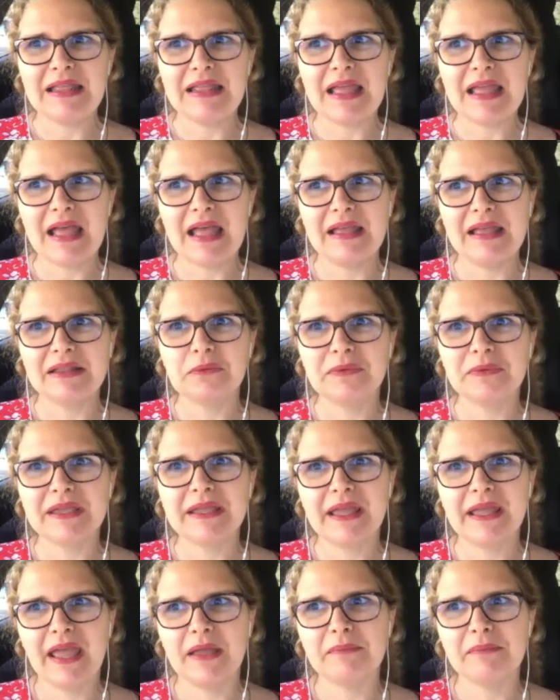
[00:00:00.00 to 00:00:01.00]
And we
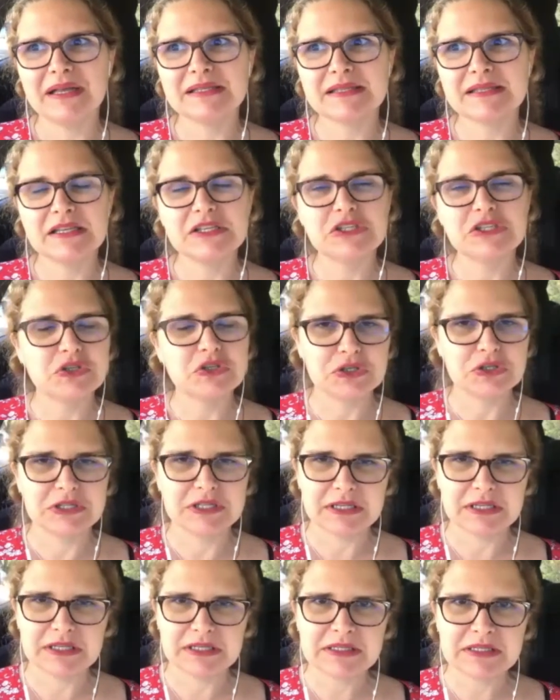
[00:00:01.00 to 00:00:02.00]
came as a
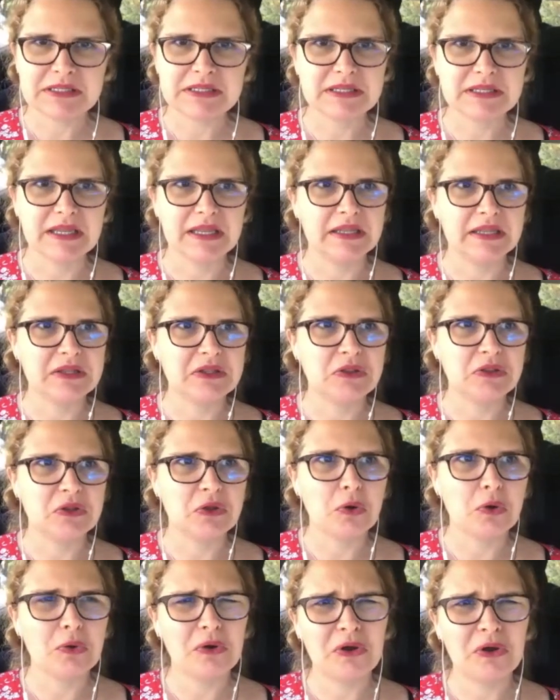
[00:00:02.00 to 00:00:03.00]
student and
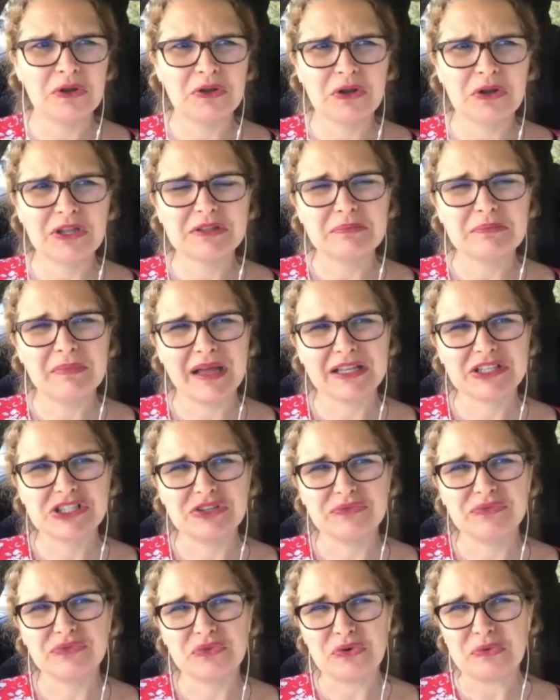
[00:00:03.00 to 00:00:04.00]
not
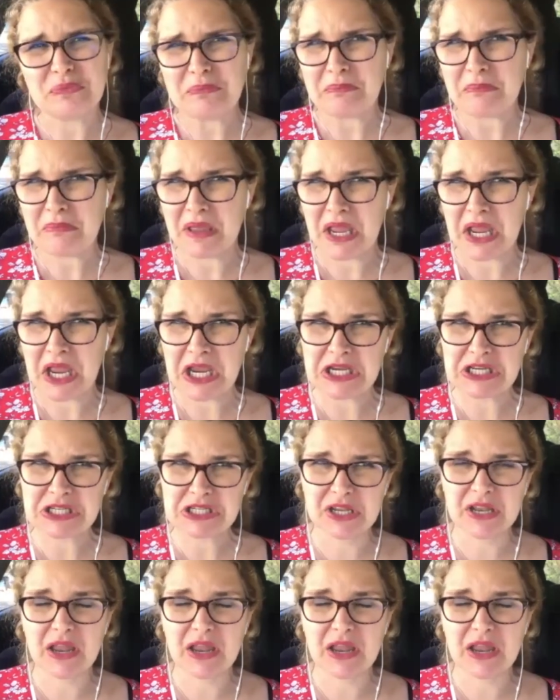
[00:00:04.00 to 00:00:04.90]
much information,